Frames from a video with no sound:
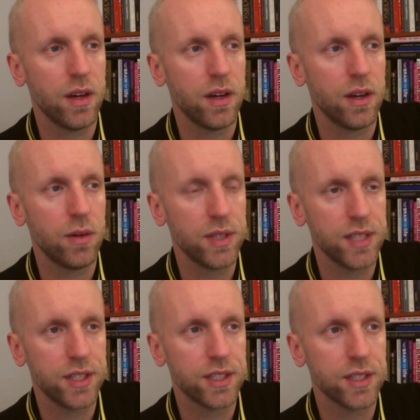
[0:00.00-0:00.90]

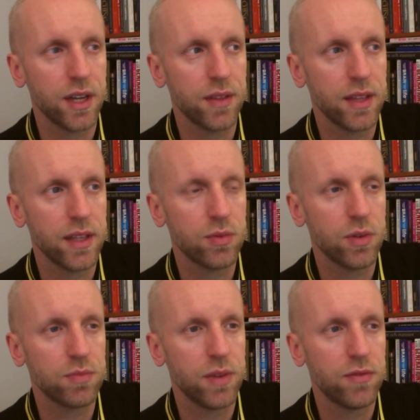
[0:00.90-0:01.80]
recession. I think this
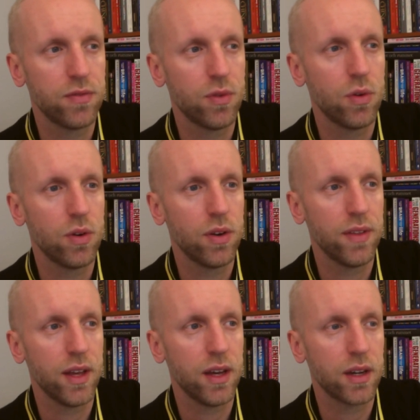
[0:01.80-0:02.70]
was before
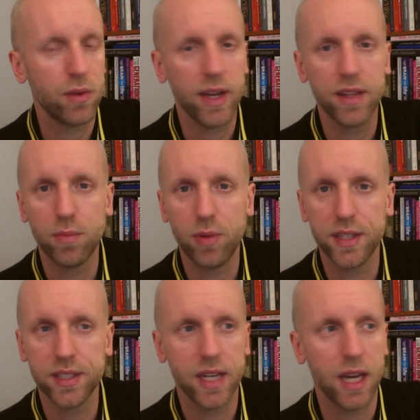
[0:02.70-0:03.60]
the Great
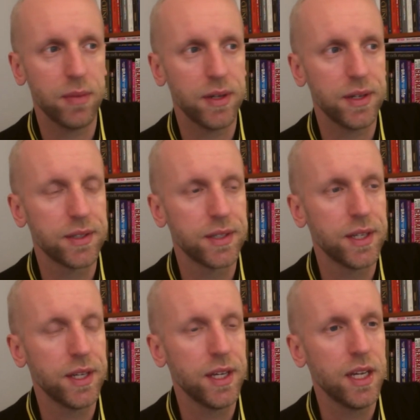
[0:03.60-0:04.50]
Depression happened,
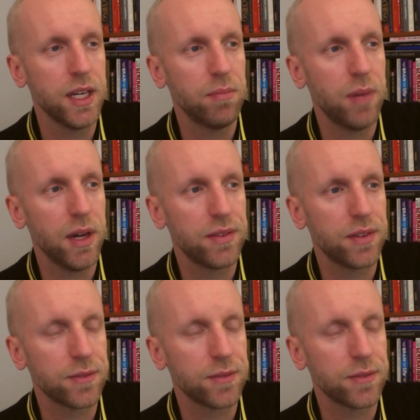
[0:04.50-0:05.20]
but